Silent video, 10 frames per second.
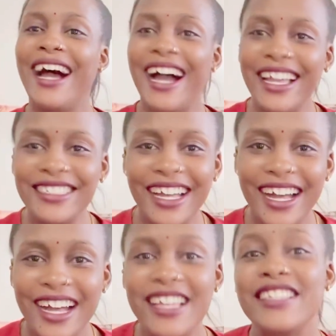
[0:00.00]
Hi
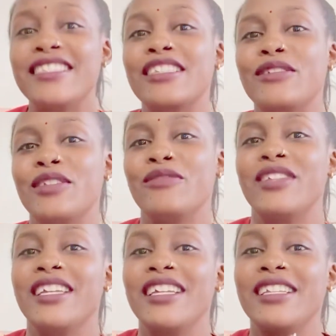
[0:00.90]
guys, good
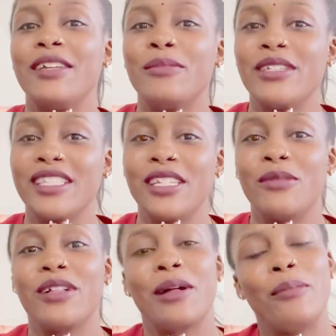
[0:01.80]
evening, namaste,
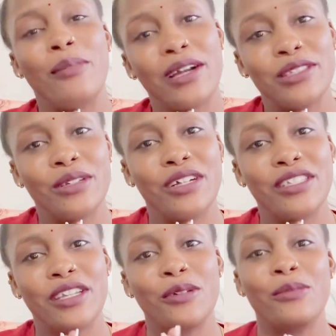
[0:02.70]
welcome back to our
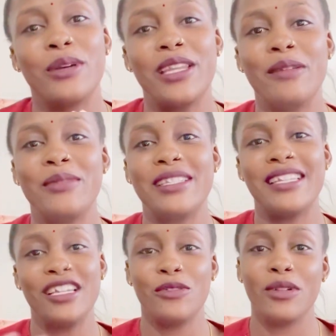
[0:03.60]
channel. My name is
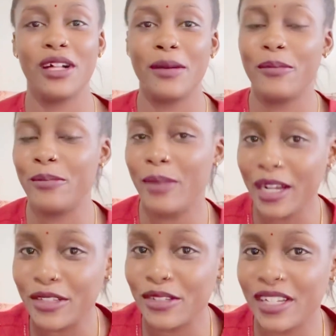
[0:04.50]
Nash. Welcome
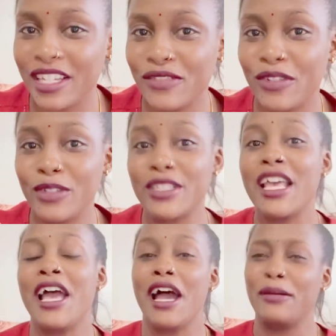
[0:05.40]
back to Nashvlogs.
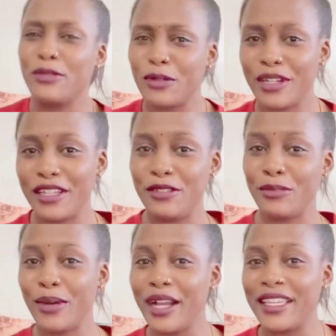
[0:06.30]
I'm so glad
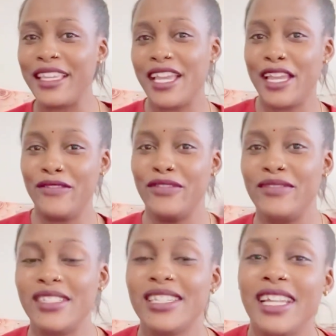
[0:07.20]
you're back here. If you
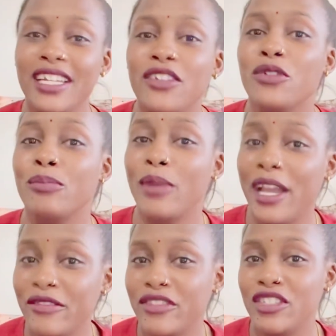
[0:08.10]
just landed on
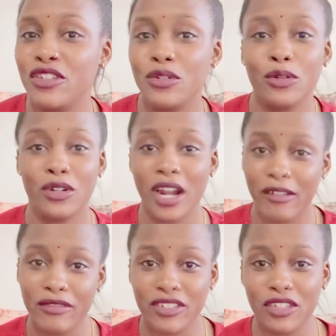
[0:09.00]
my video or
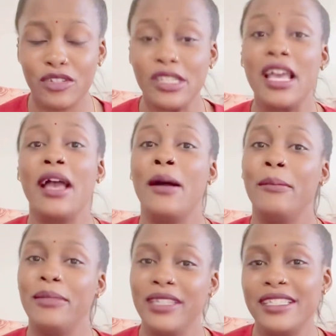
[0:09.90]
our videos,
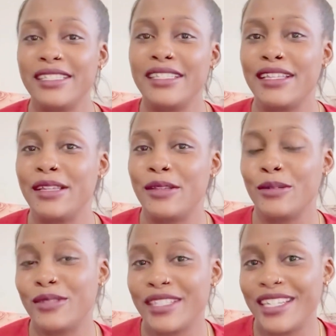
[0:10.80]
please
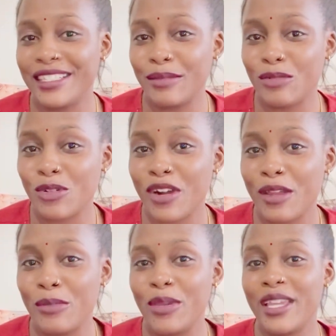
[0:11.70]
consider
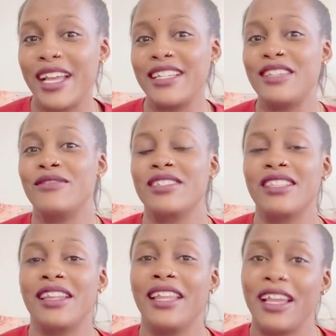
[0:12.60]
subscribing and give
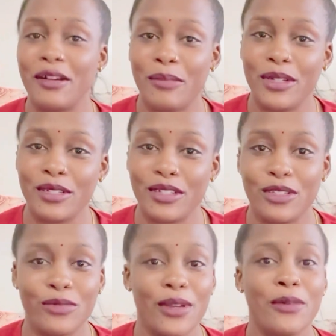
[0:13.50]
us a like button
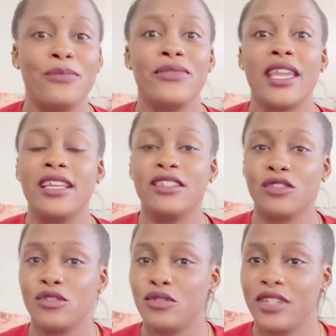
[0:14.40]
as well.
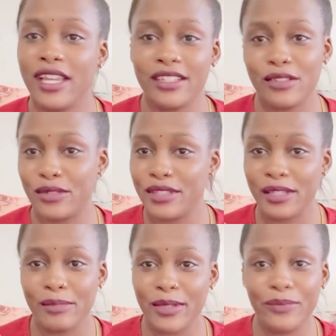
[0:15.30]
So today, as you
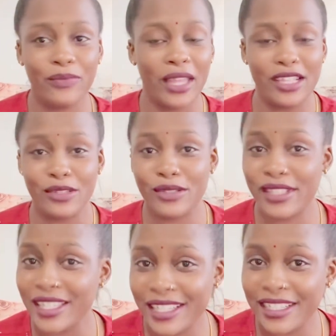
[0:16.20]
see
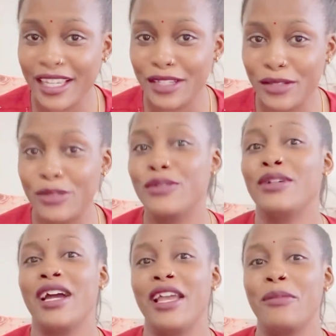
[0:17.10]
the title,
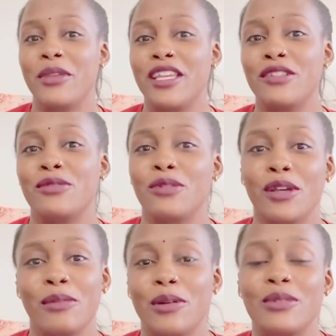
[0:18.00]
I am here to talk
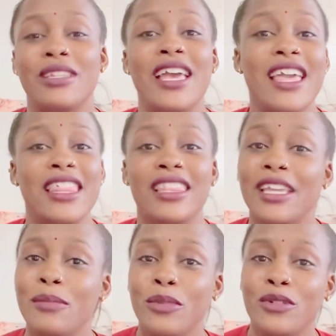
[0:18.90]
about the
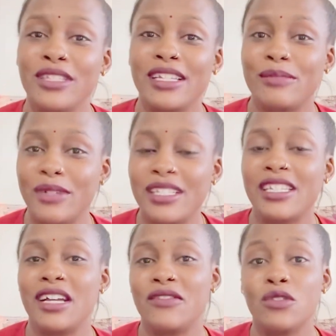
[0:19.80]
important
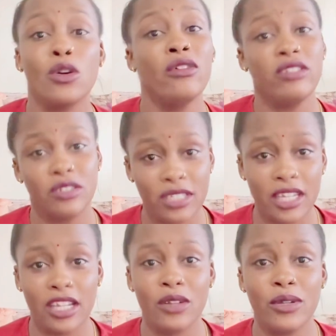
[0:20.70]
must-haves of a
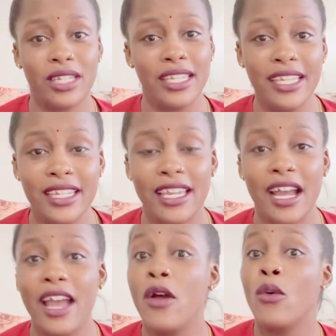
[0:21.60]
daughter-in-law in
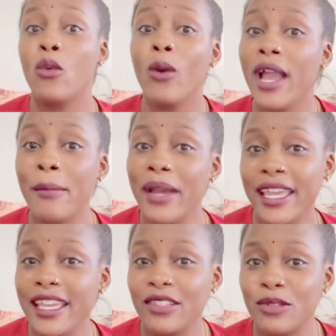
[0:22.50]
India. Why am I
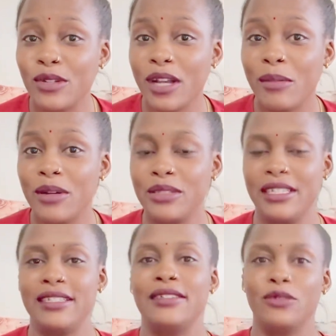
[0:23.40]
here to talk
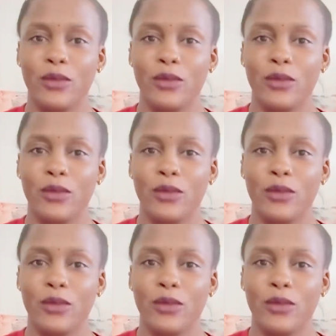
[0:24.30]
about it?